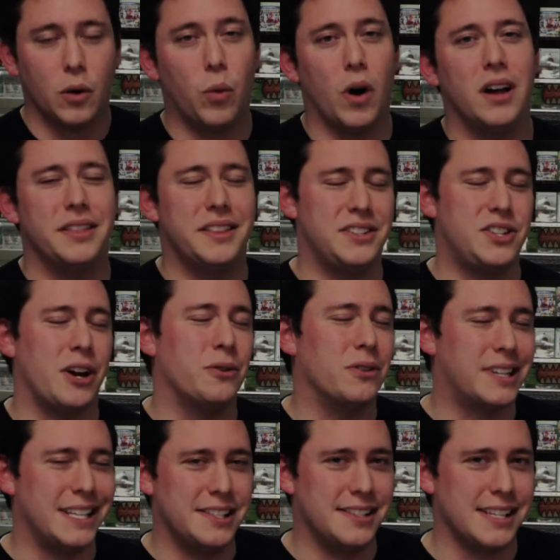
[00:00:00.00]
Well, the
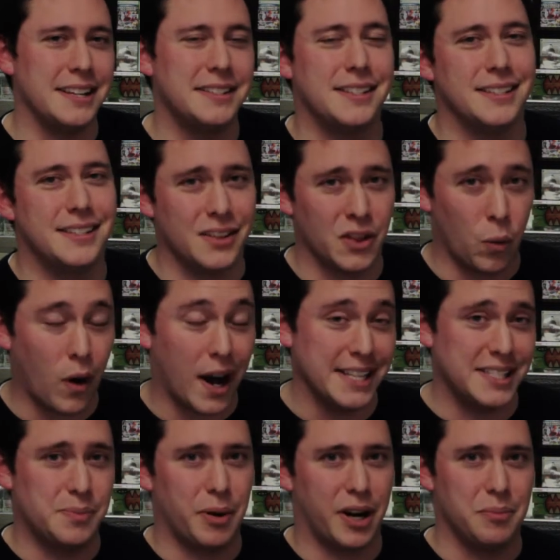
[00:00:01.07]
general consensus and the
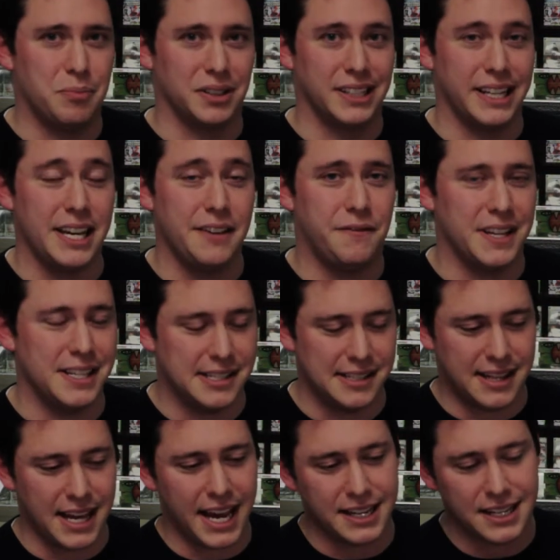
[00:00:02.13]
widespread belief is
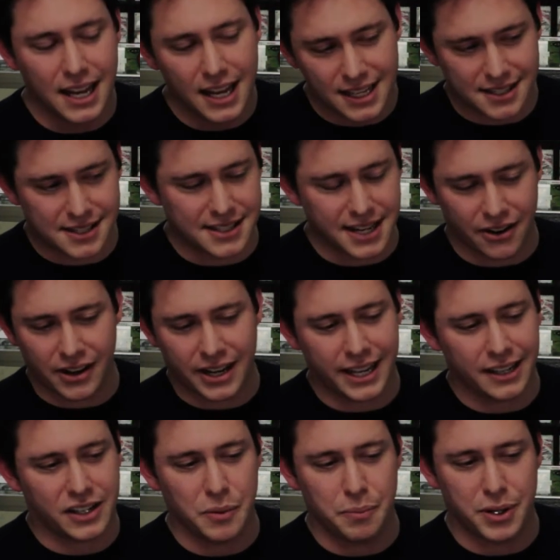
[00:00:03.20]
that staring
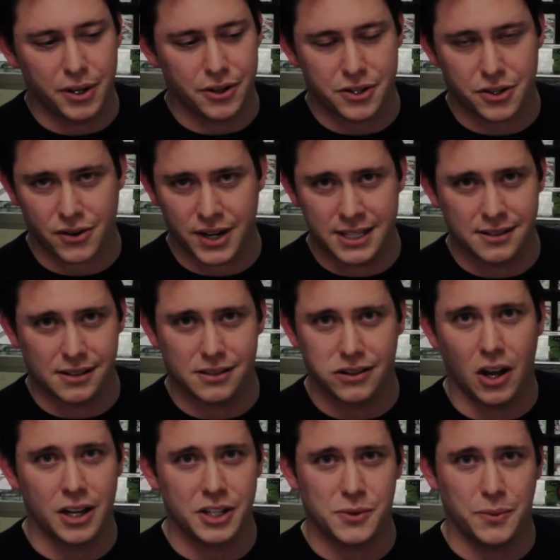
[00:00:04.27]
at computer screens as
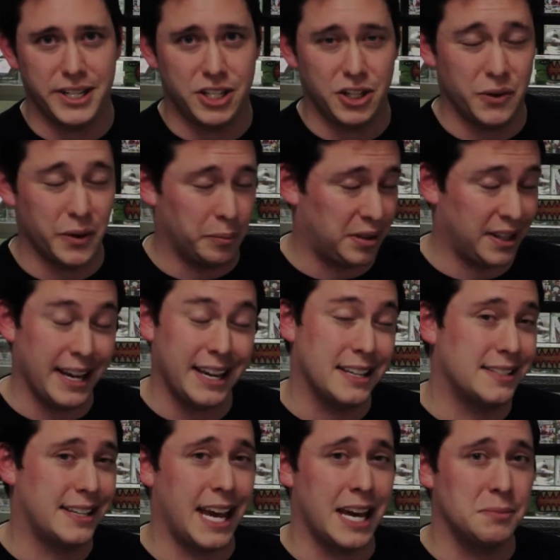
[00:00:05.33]
long as we do and playing
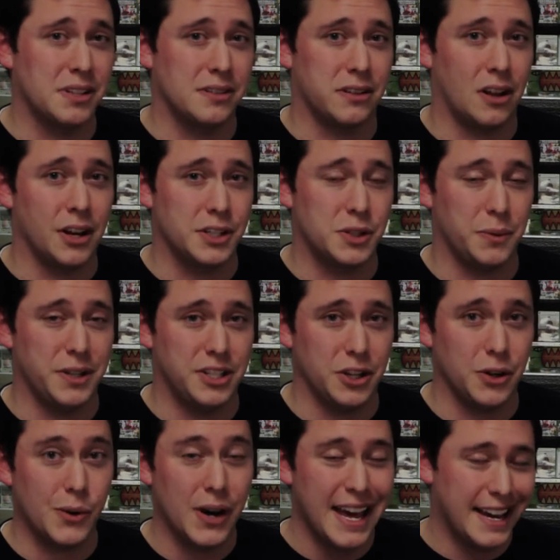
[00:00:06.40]
as games as long as we
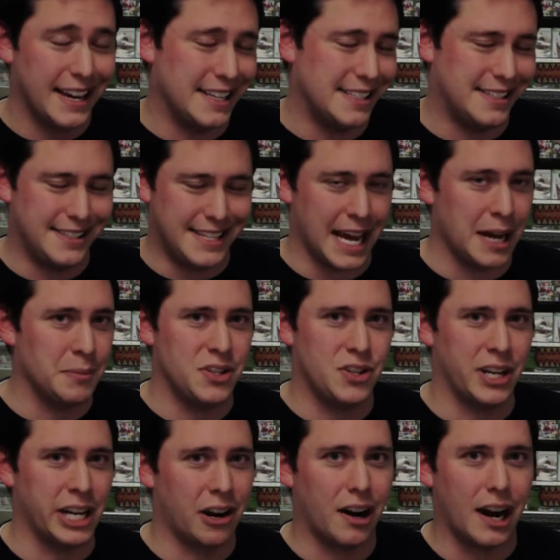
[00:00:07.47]
do is
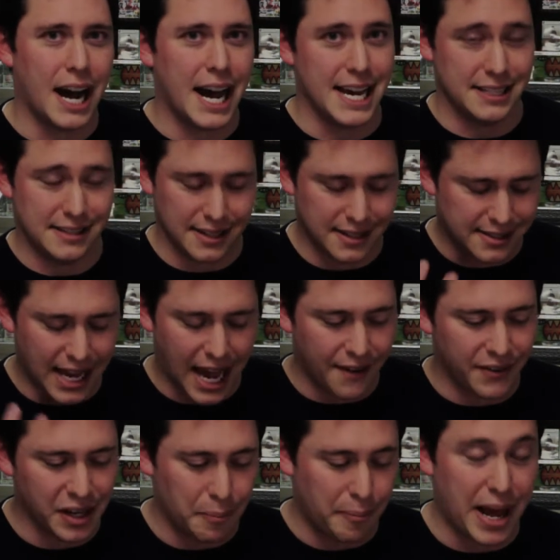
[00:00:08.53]
damaging our eyes, that it's
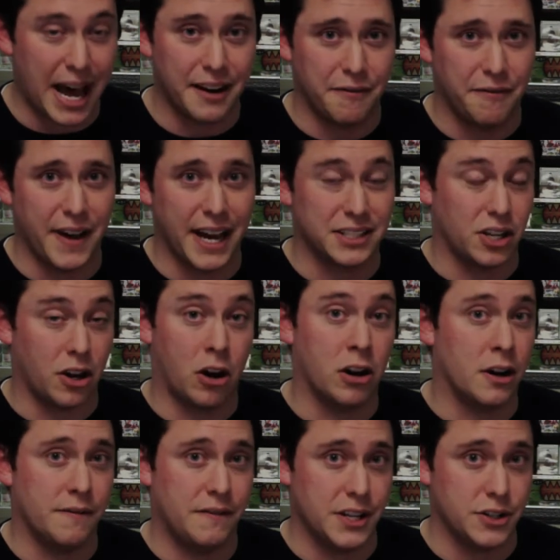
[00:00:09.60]
having a bad effect
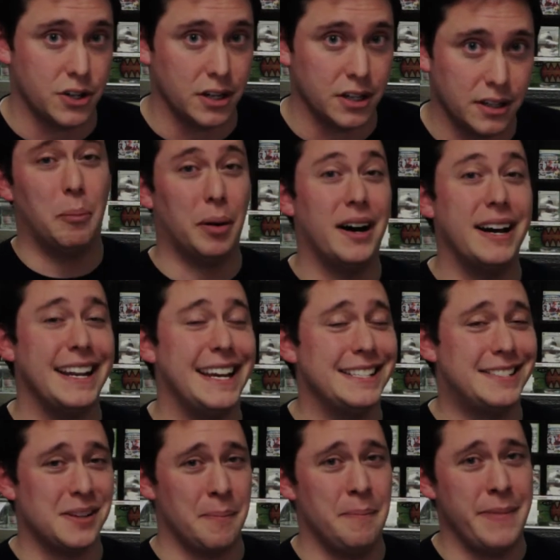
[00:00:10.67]
on our vision. But
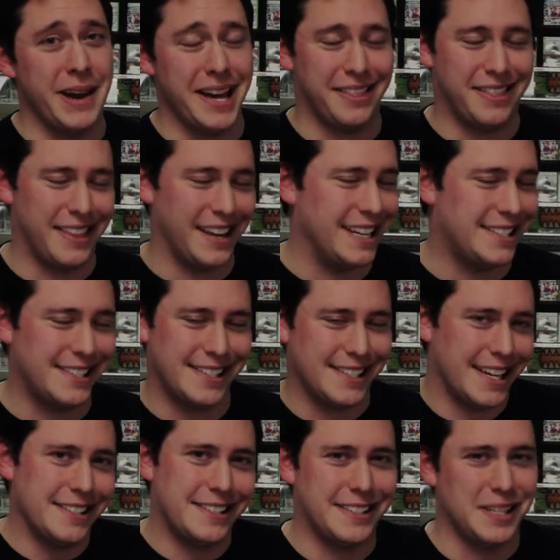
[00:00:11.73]
it's a myth. It's
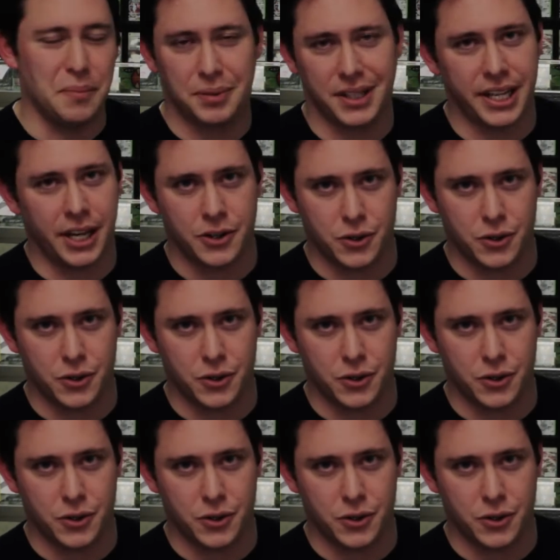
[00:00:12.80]
simply